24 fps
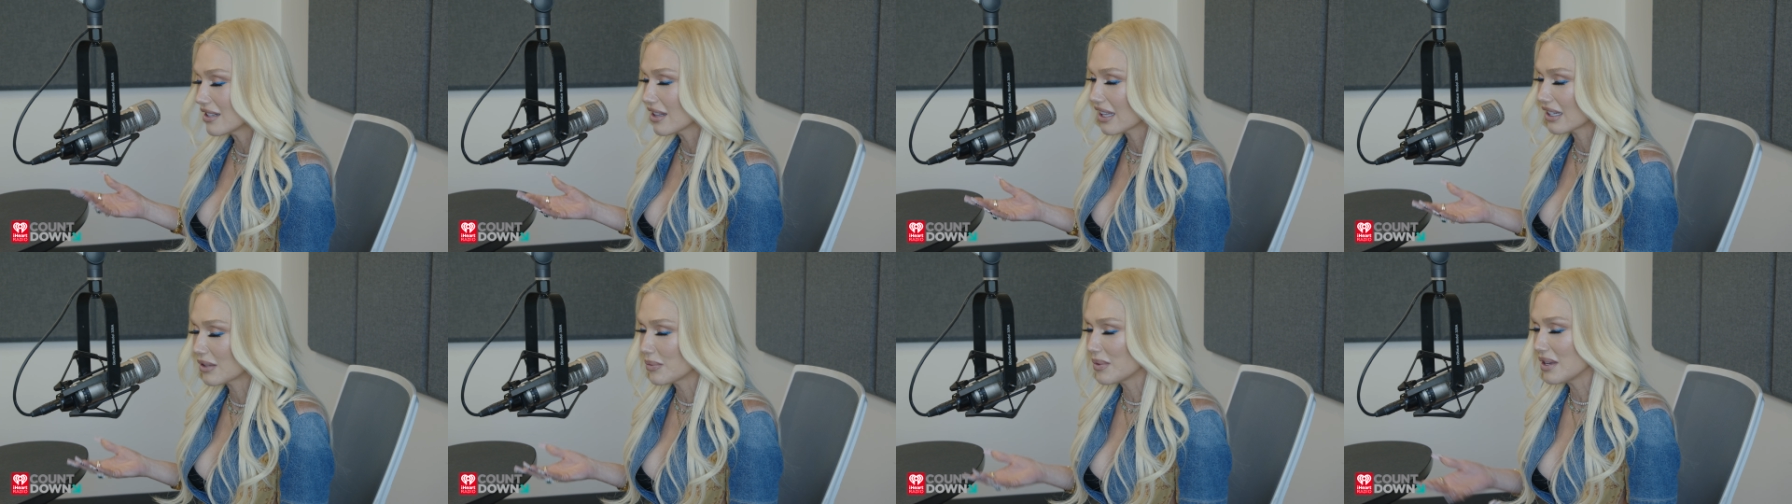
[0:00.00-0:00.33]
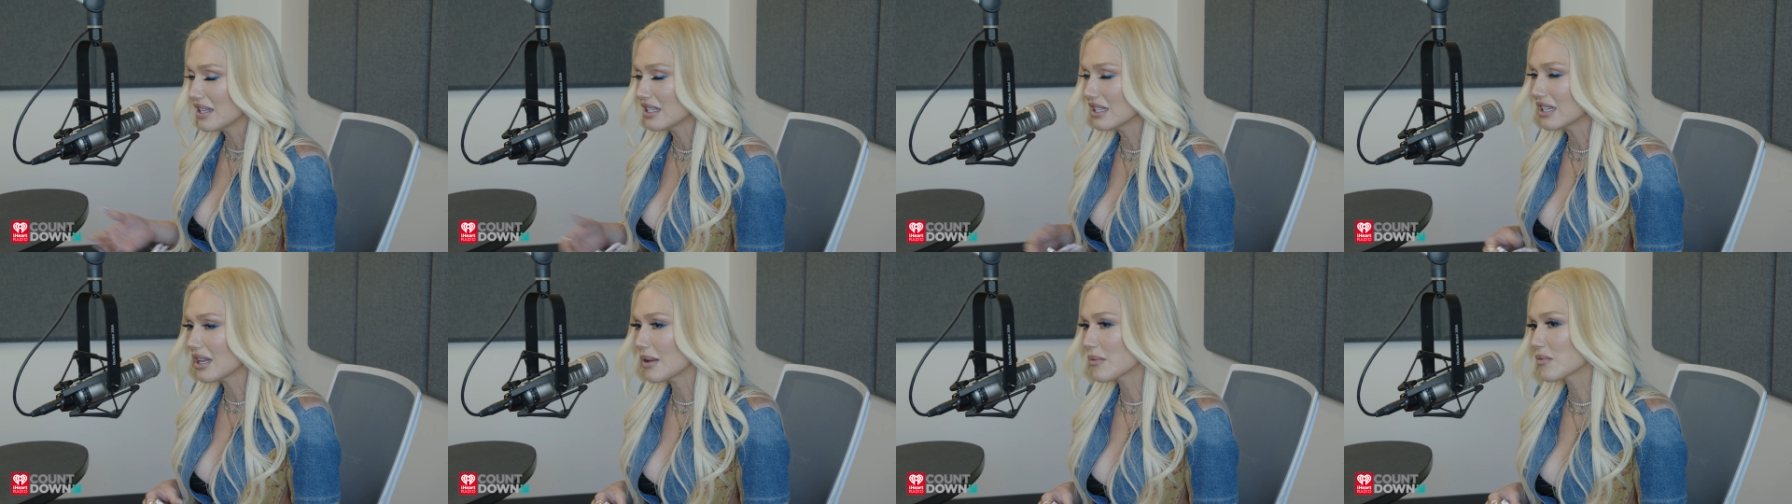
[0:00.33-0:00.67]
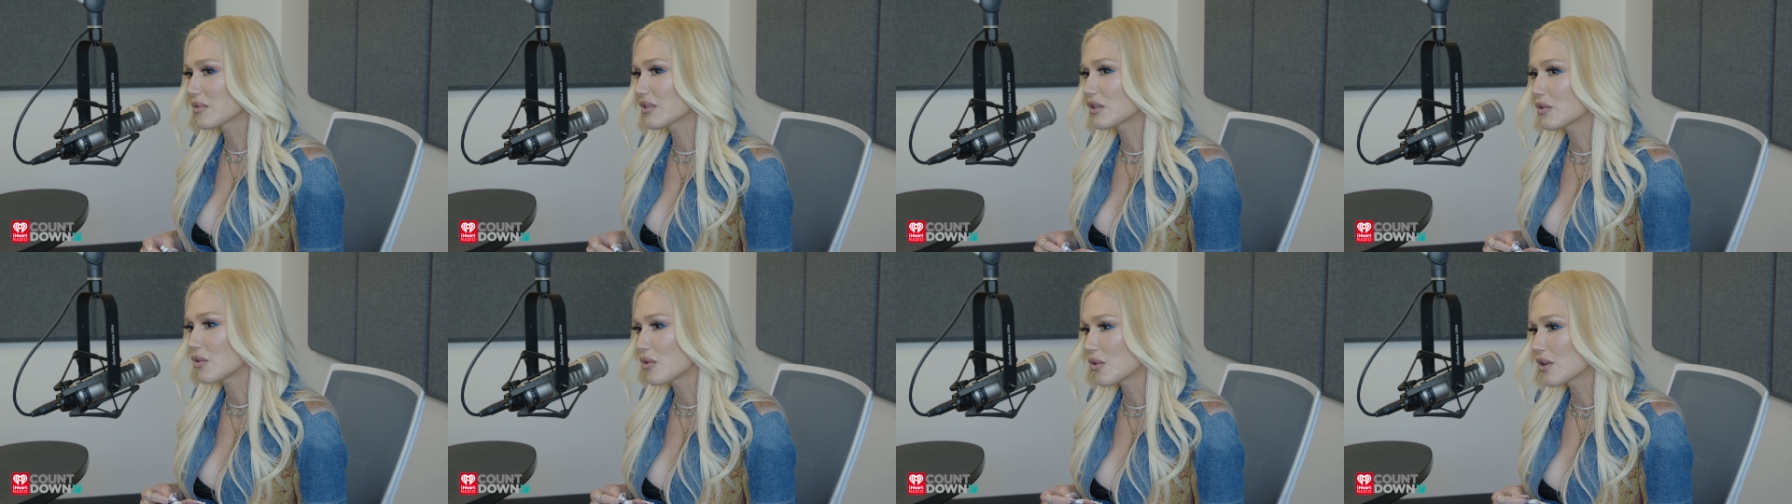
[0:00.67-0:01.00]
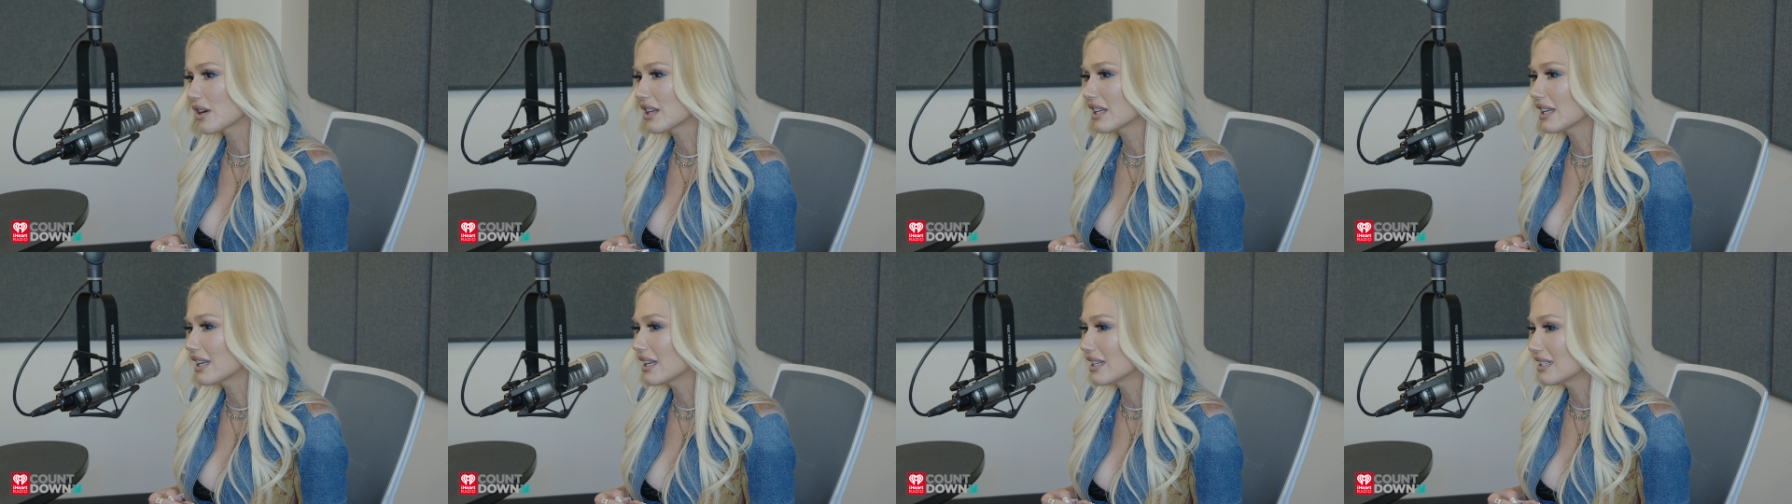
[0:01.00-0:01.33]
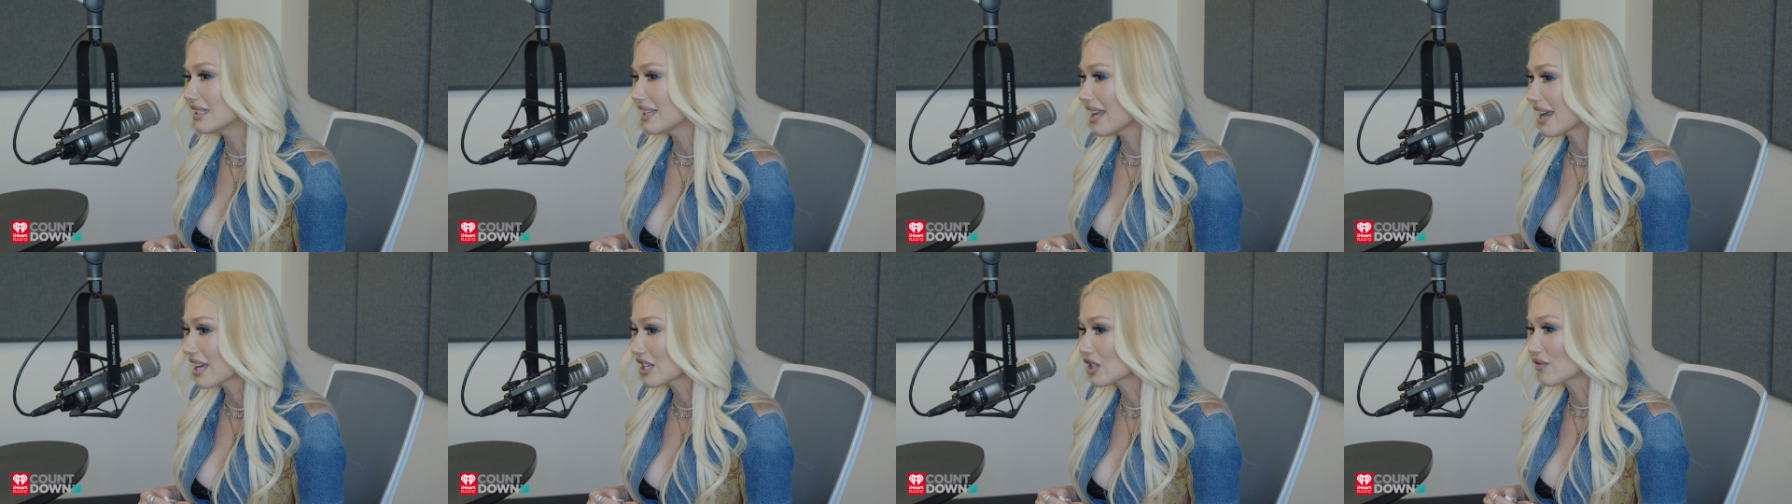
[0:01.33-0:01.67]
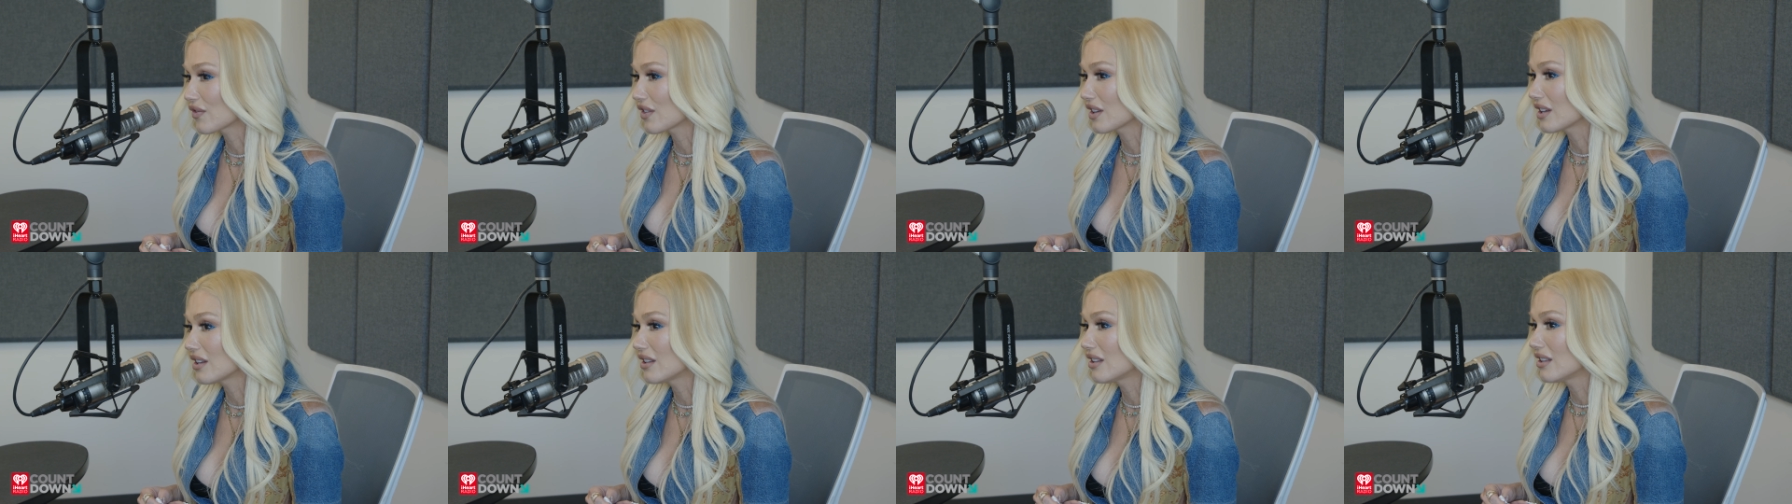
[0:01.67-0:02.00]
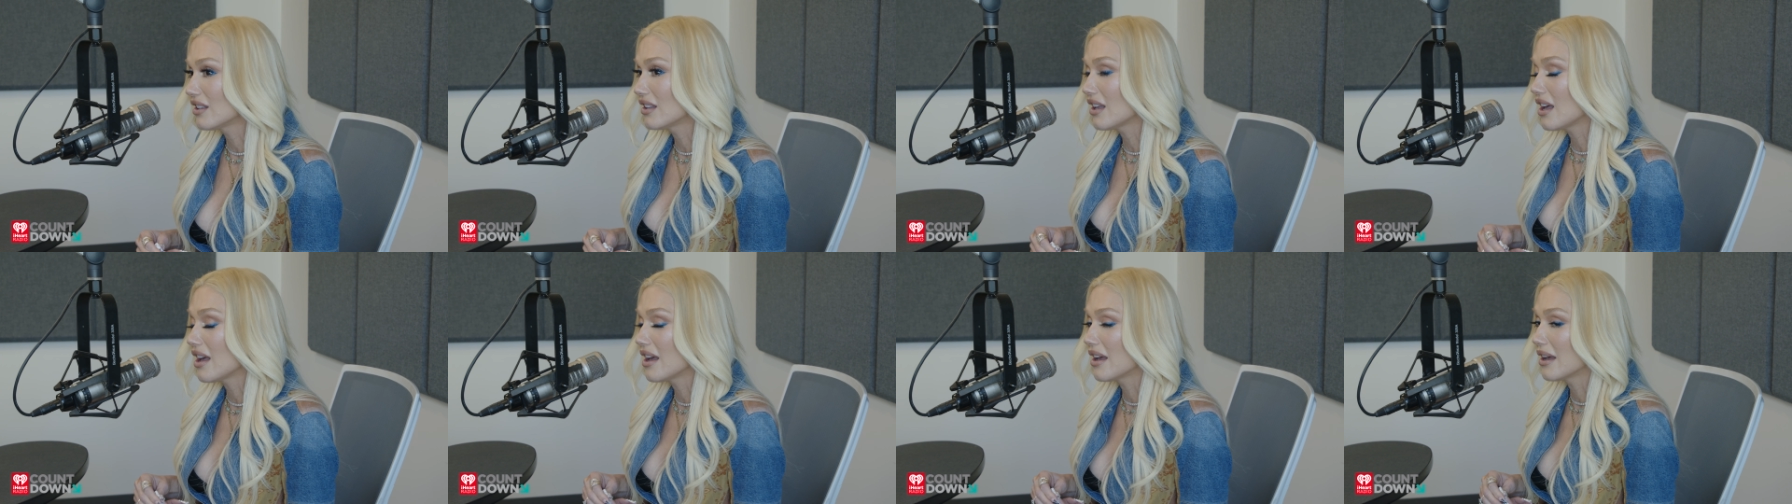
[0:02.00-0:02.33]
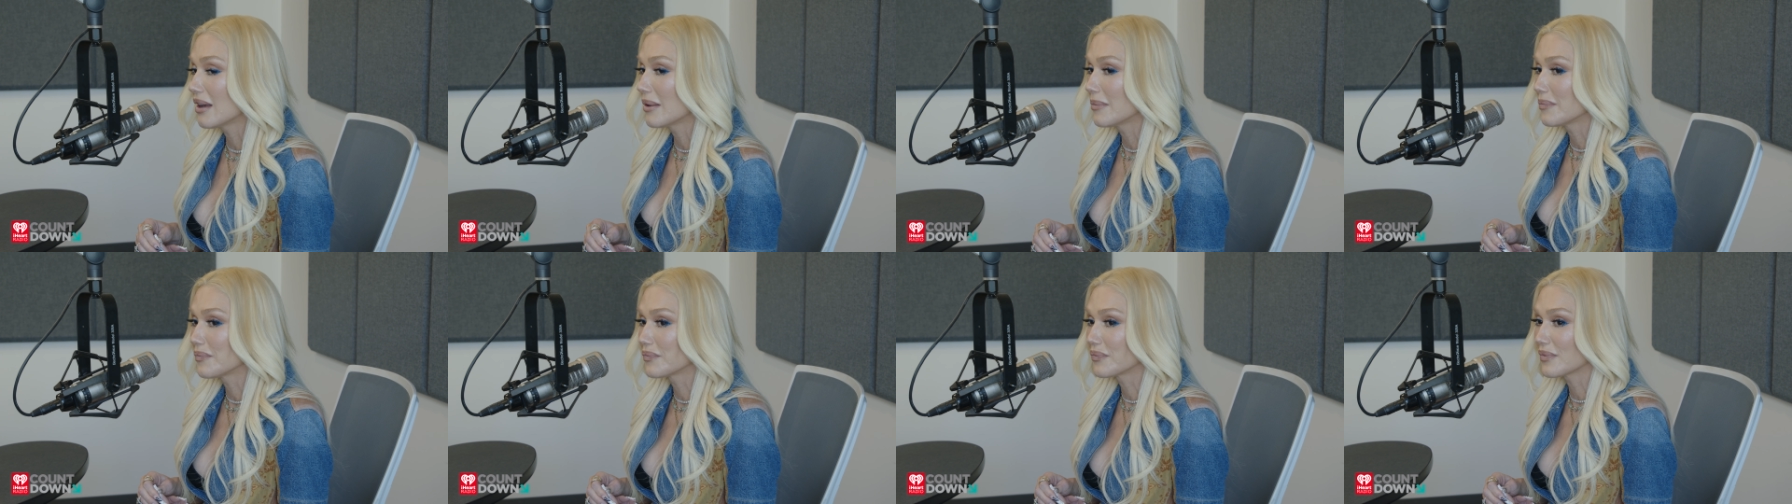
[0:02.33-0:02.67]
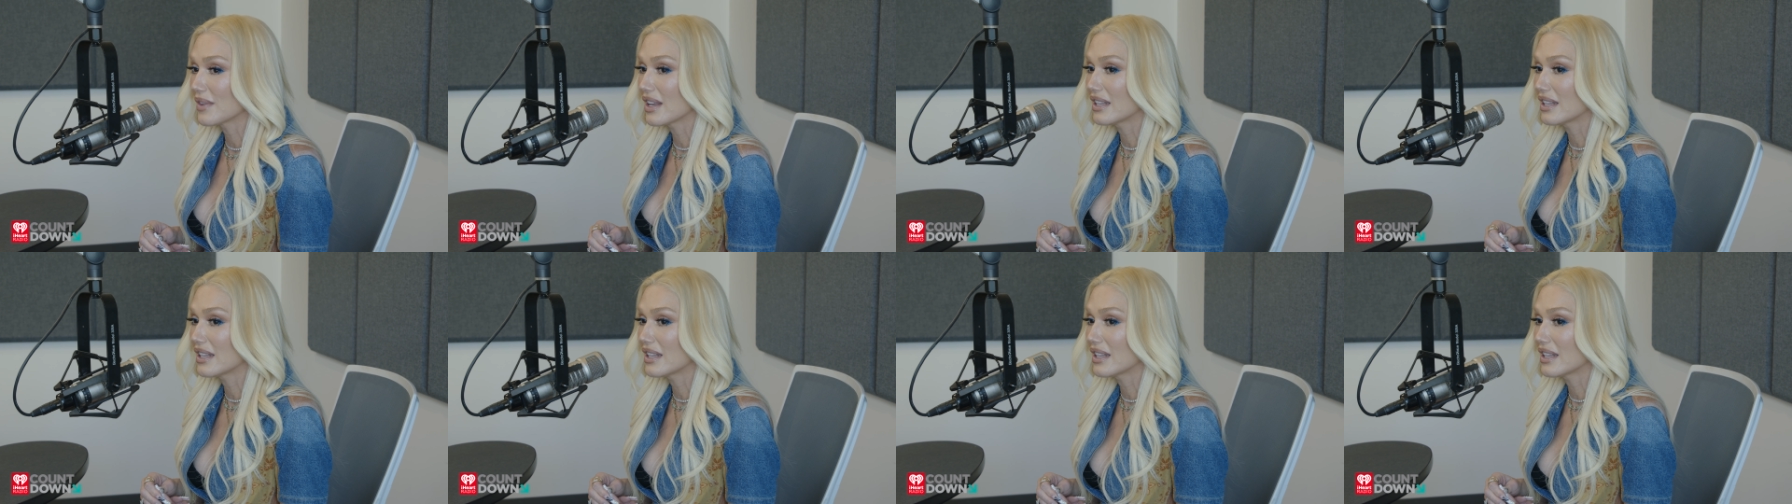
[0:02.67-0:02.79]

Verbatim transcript: Like we ended up recording it in Nashville, um,